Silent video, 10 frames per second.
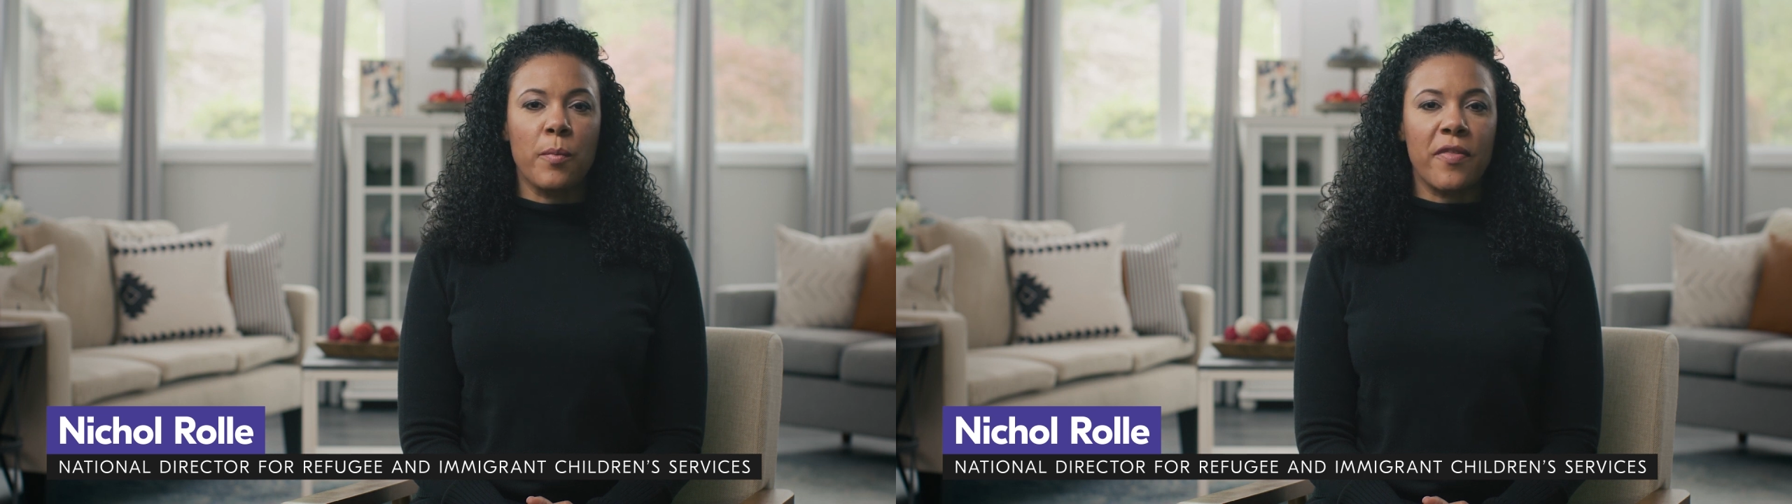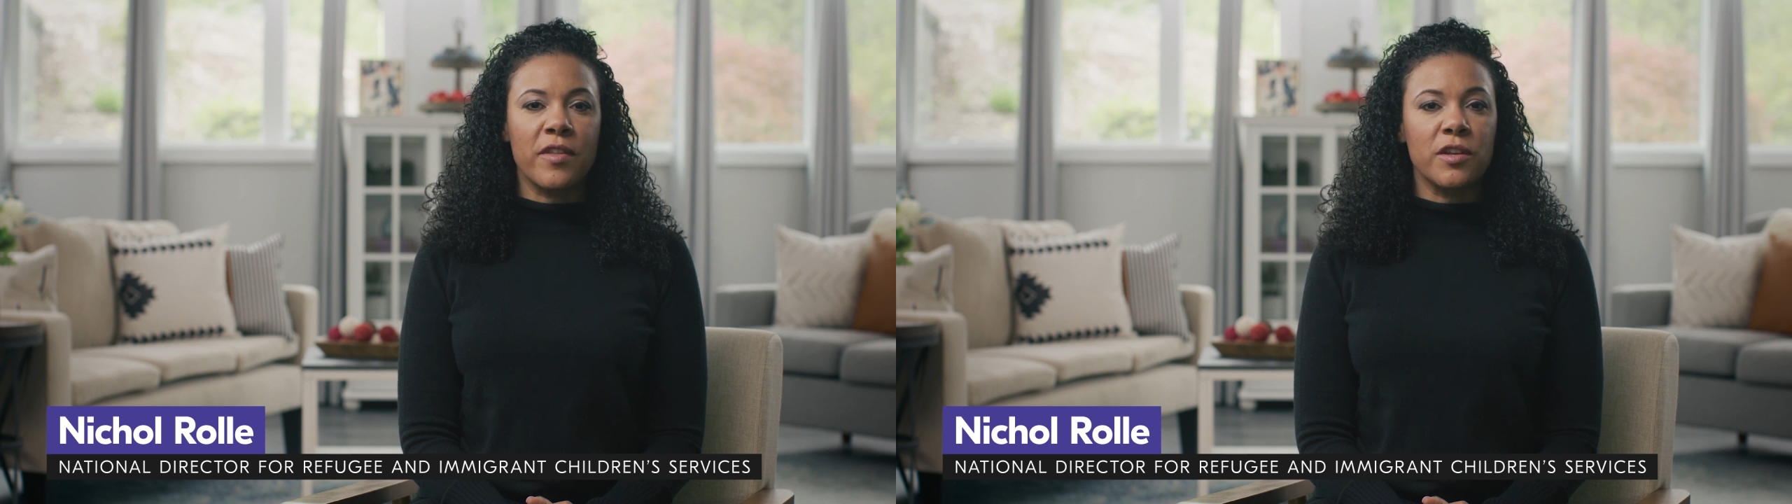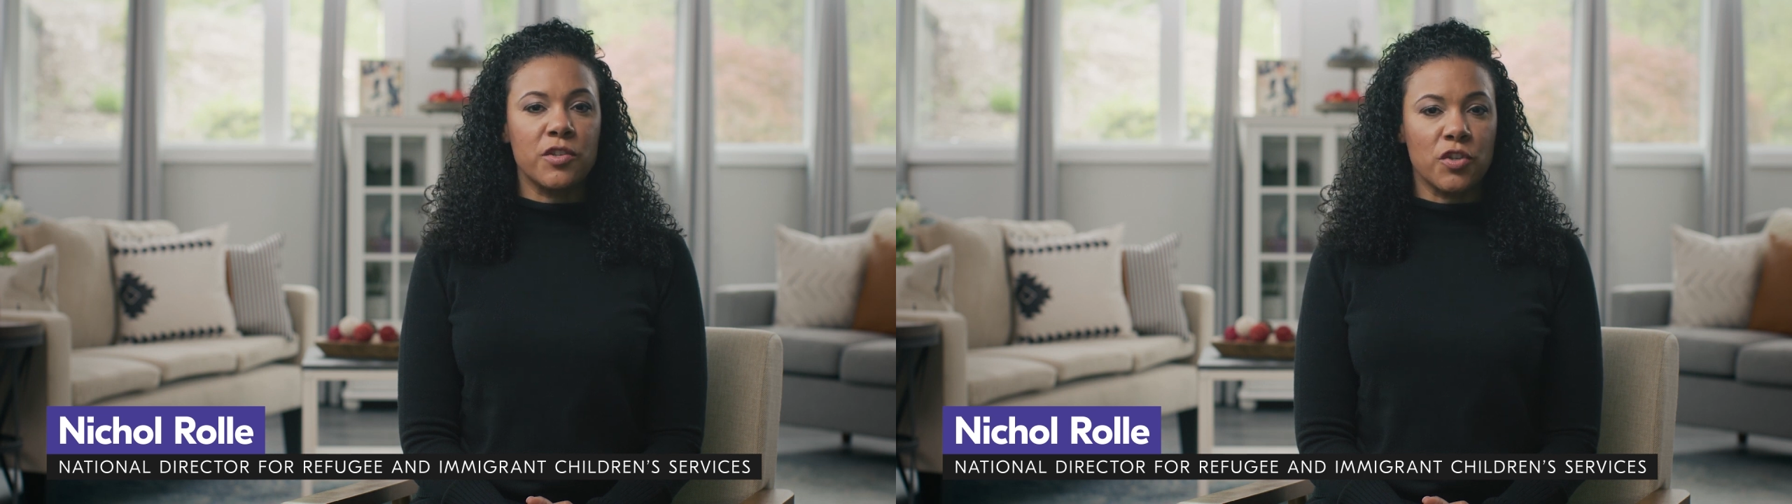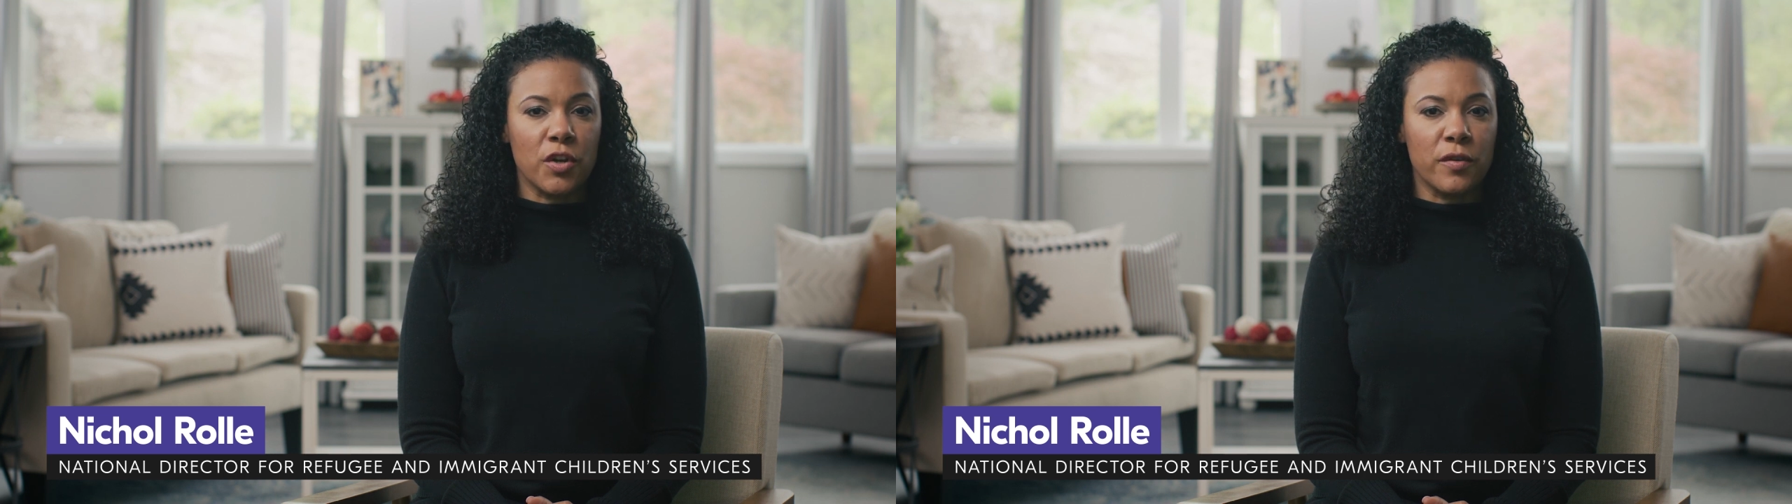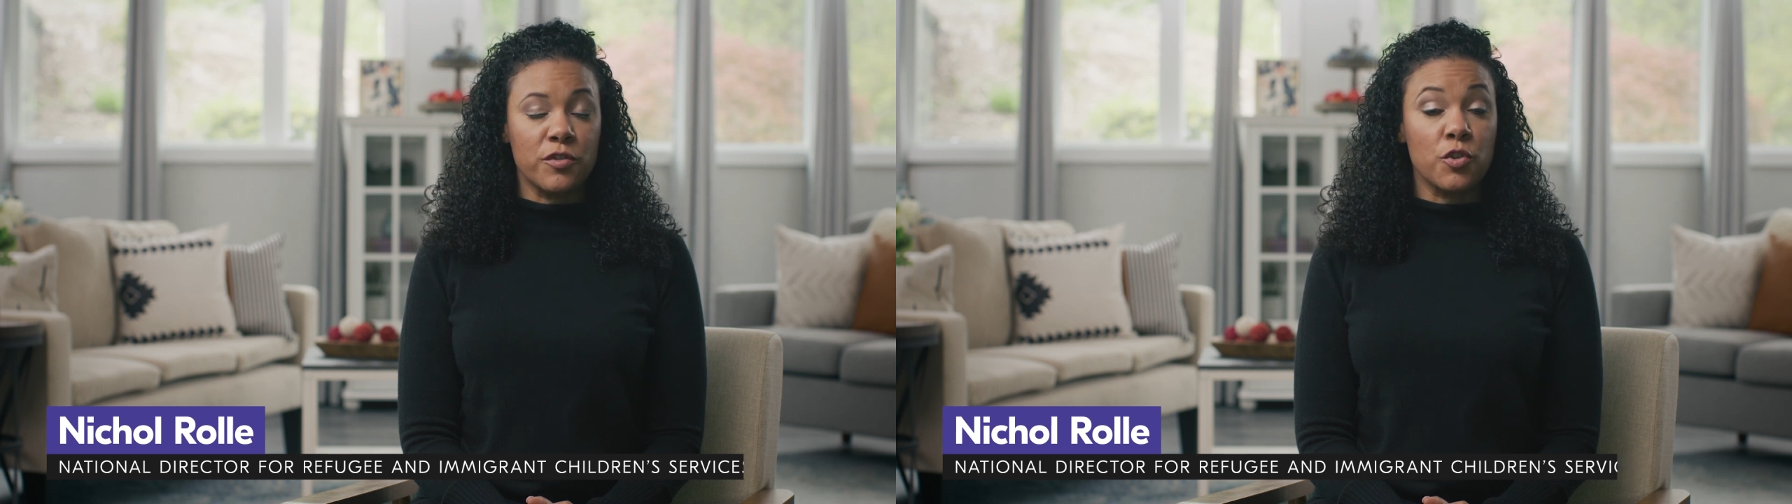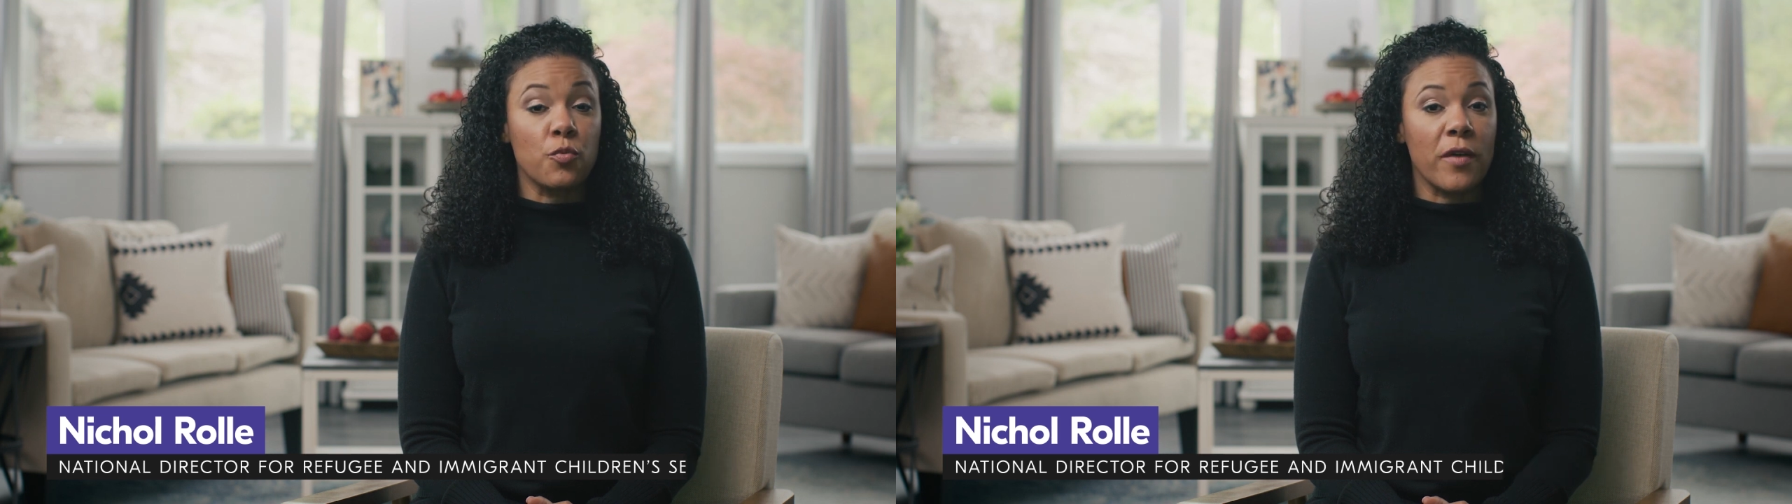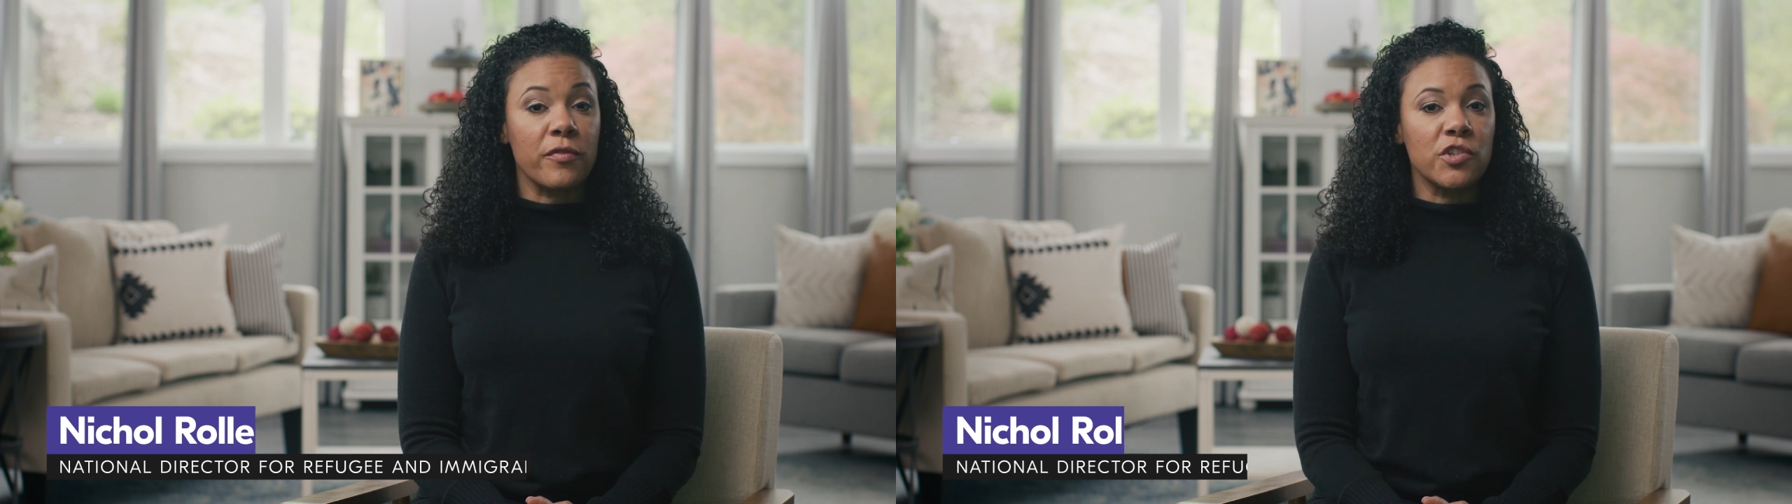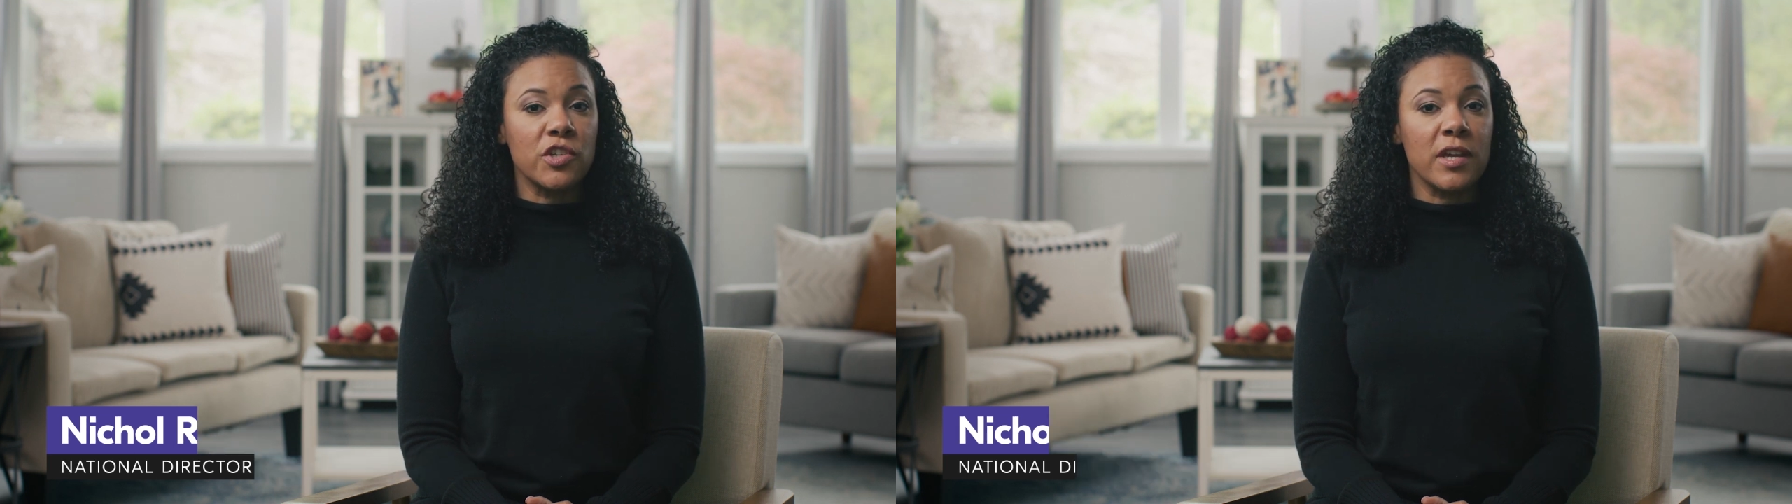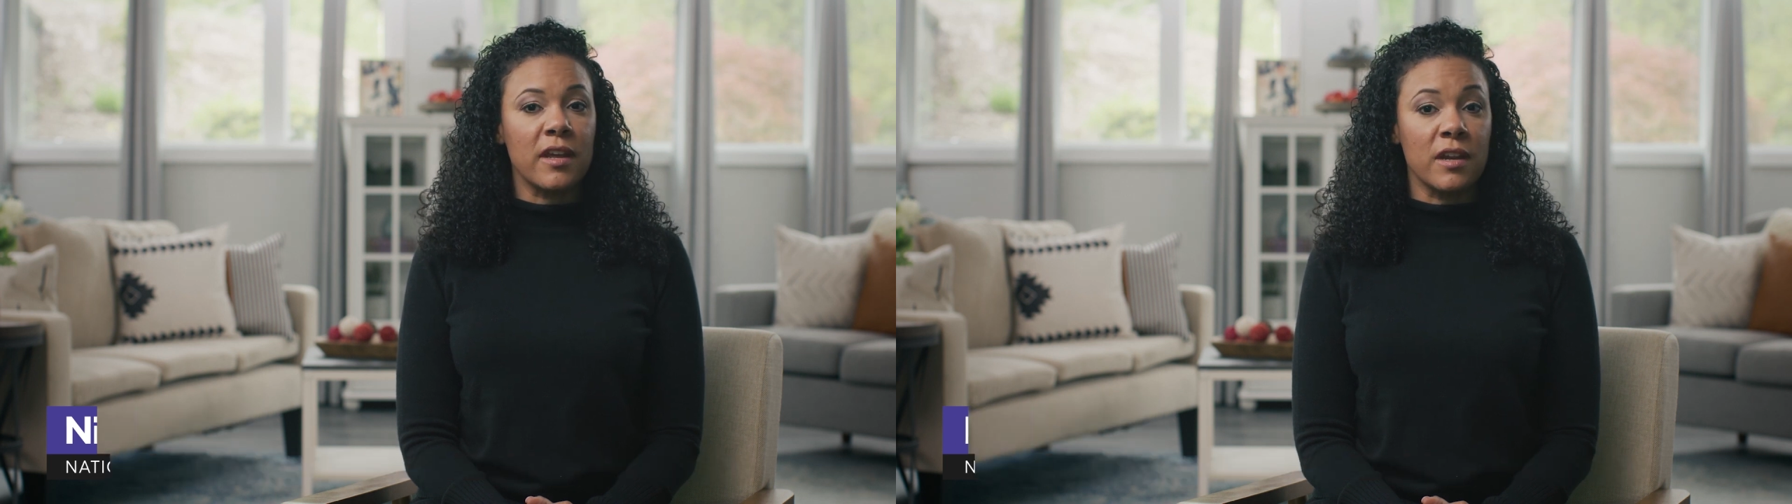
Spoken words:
Bethany serves through refugee